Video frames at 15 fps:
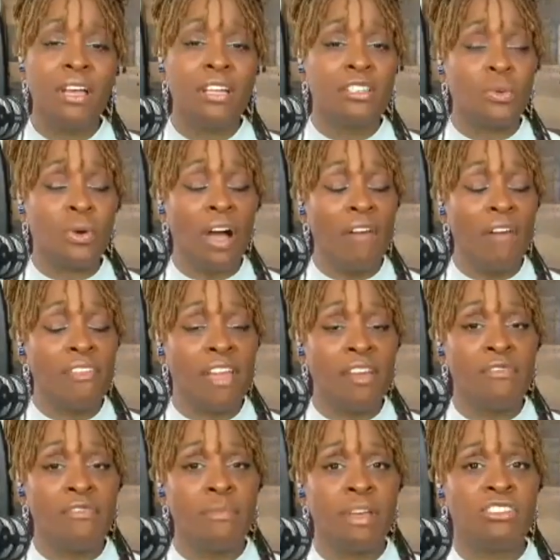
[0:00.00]
So we'll have that
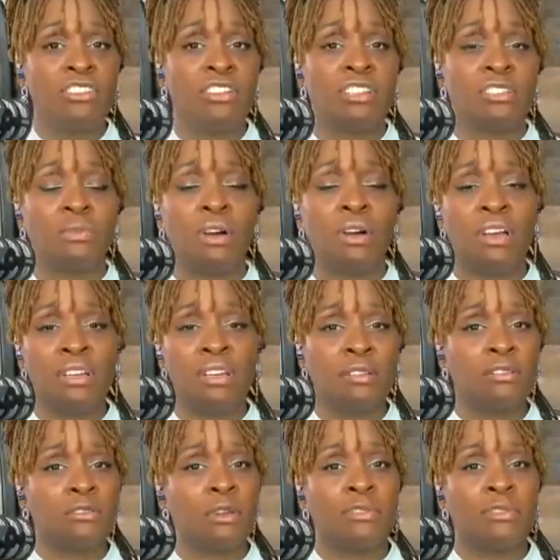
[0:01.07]
information as well in the
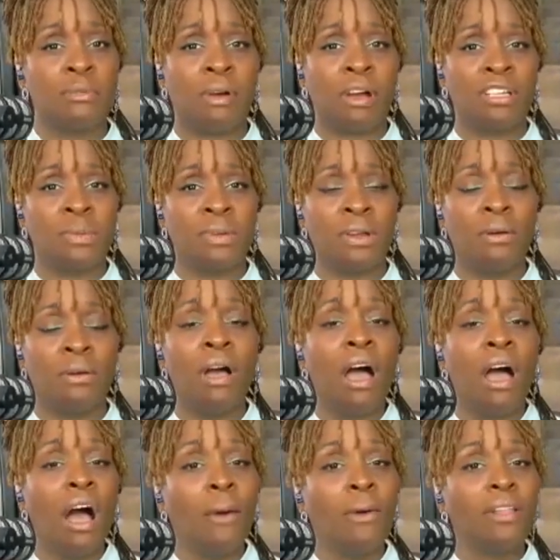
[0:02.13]
description box below.
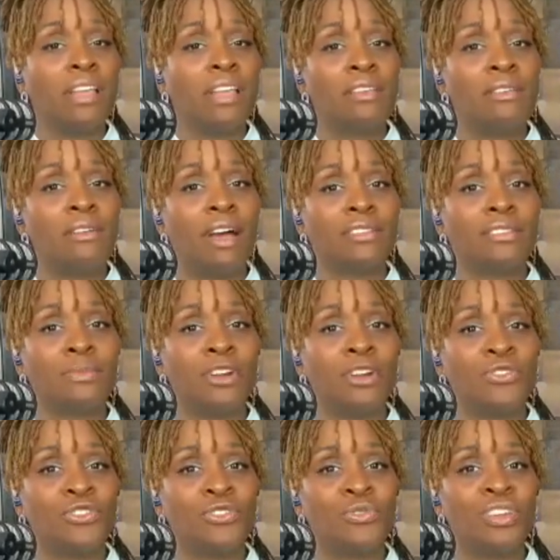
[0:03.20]
I want to thank you guys so much
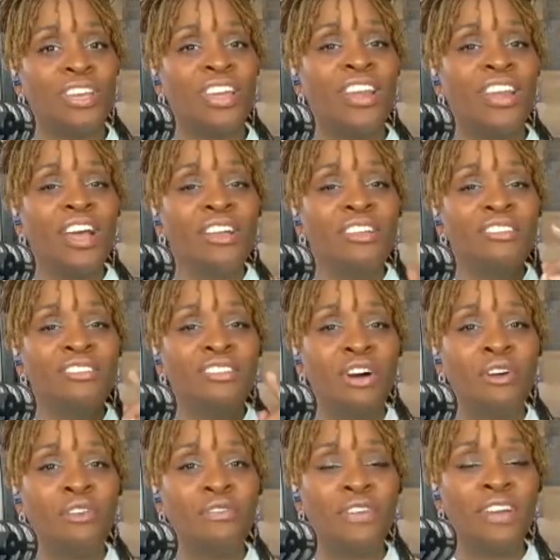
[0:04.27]
for tuning in.
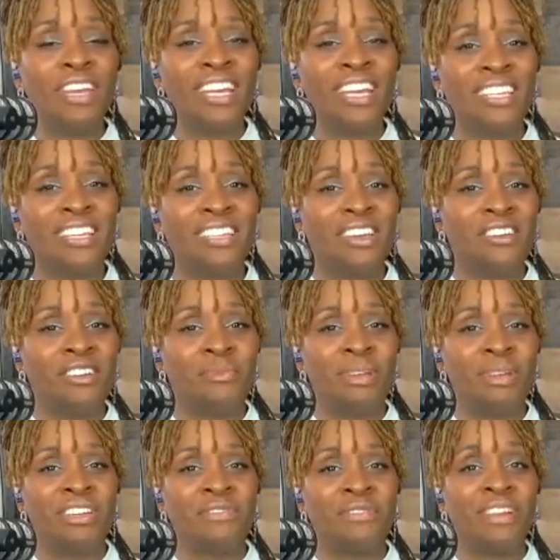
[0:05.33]
Don't forget to dare to be
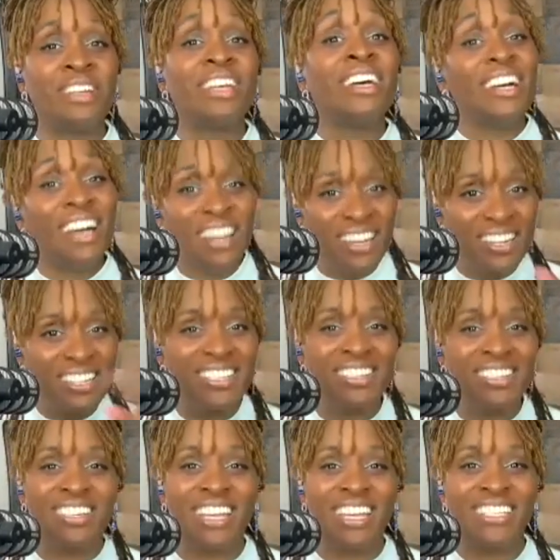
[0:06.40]
different. And
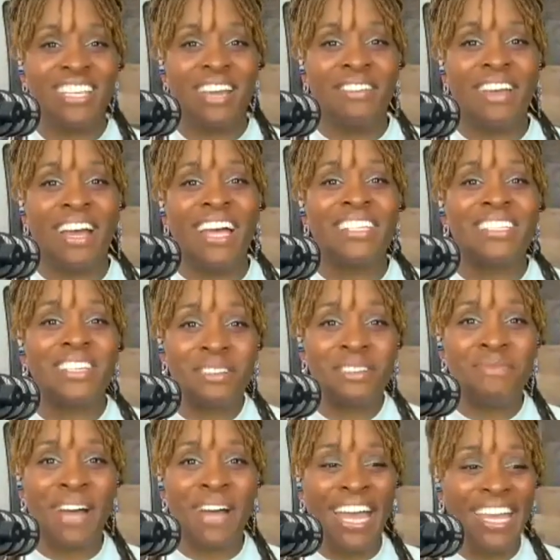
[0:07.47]
until next time, guys,
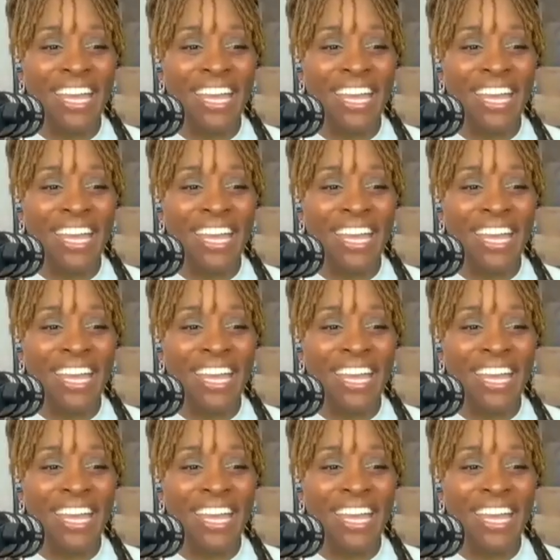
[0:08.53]
bye.